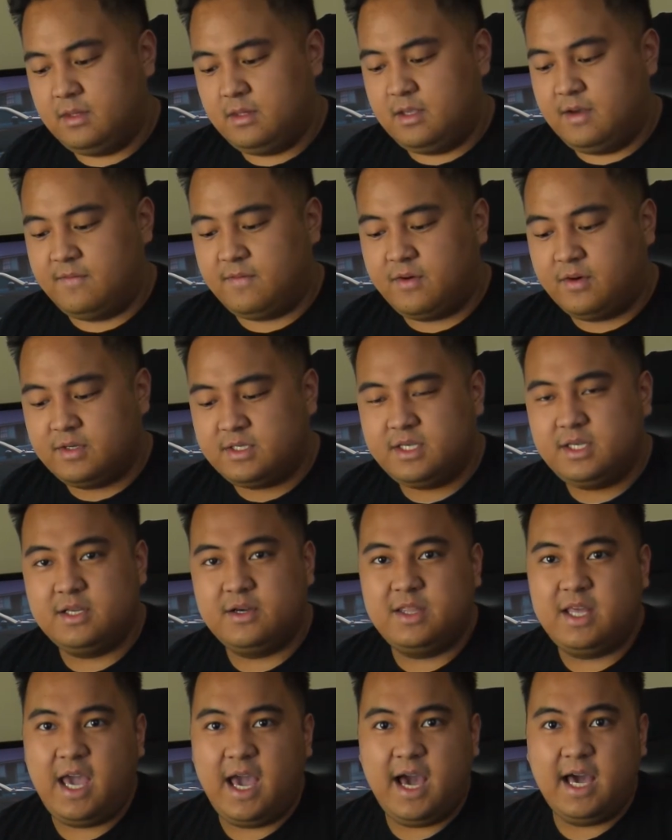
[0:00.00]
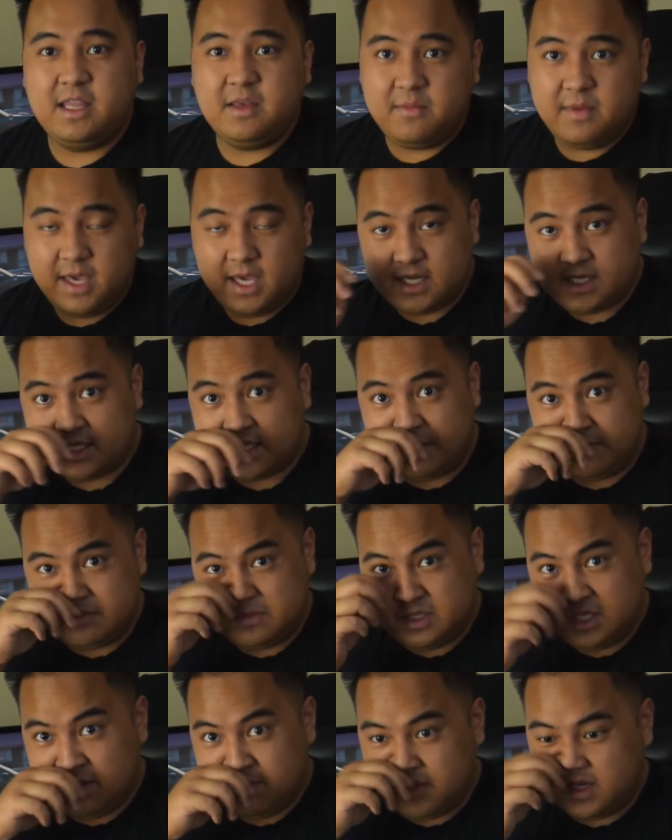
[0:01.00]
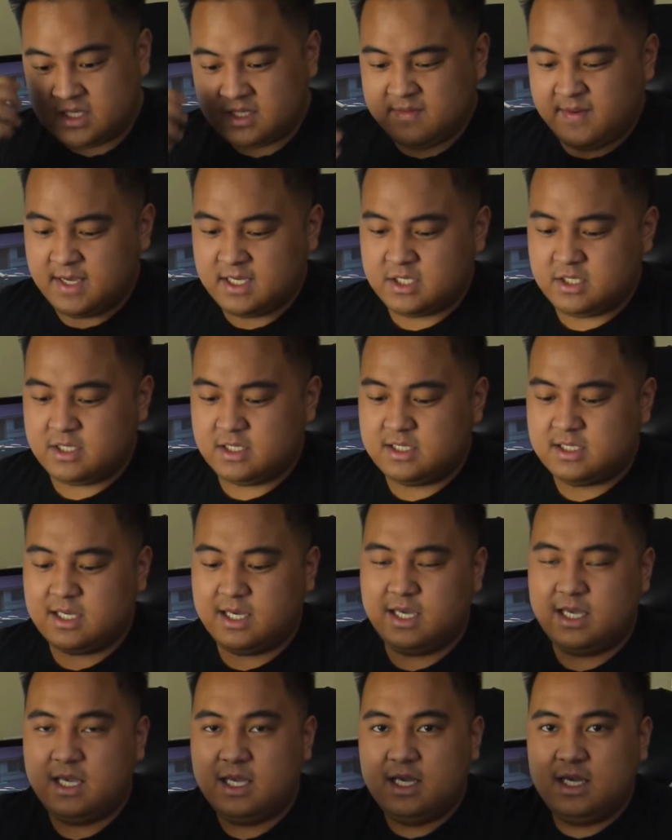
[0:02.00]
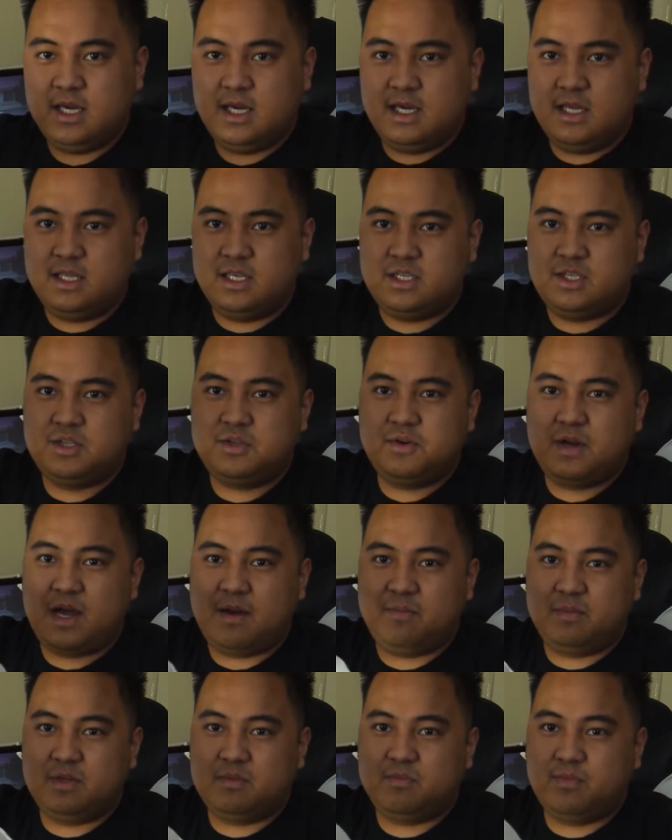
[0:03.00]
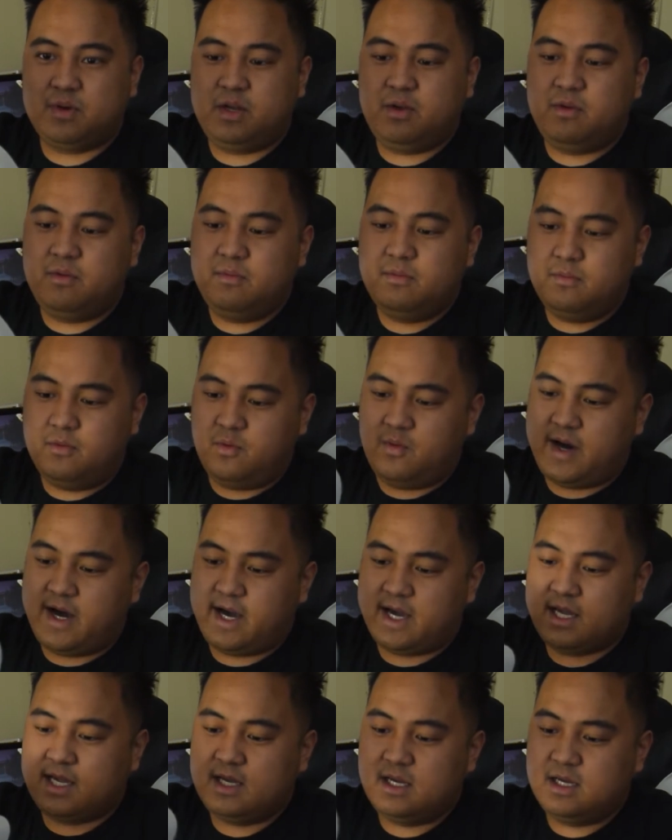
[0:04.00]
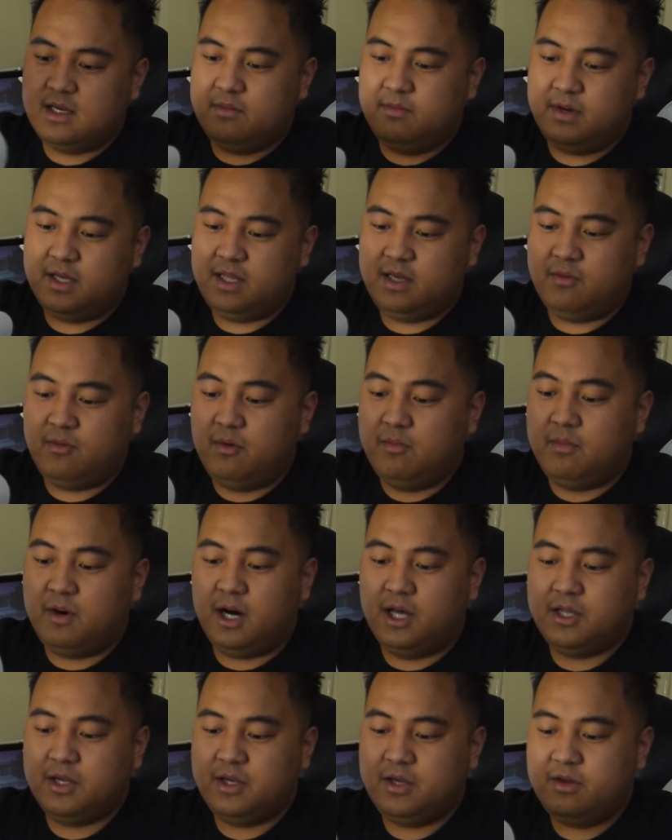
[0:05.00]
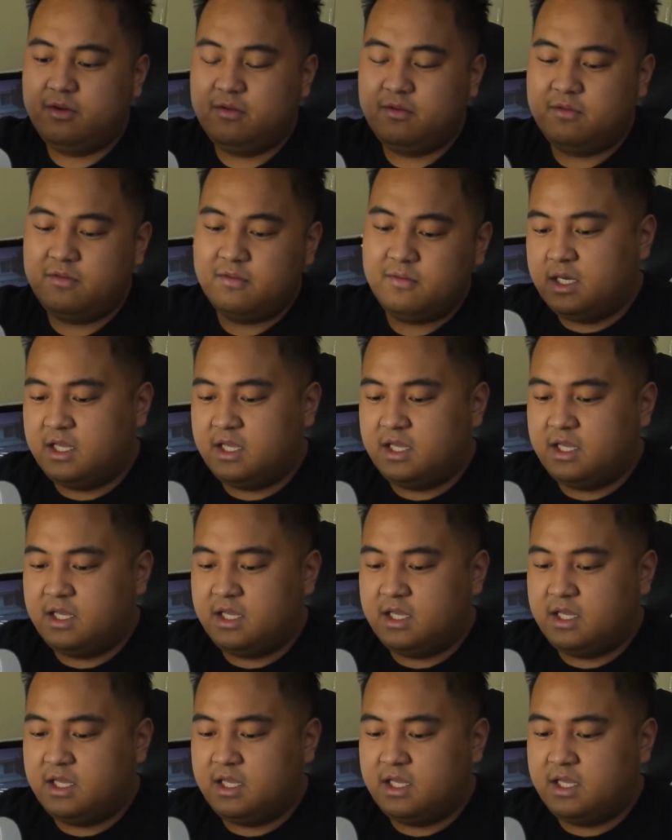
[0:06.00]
Of course, they had to make some cheap inspections, like the strap is pretty whack, but it won't bother you.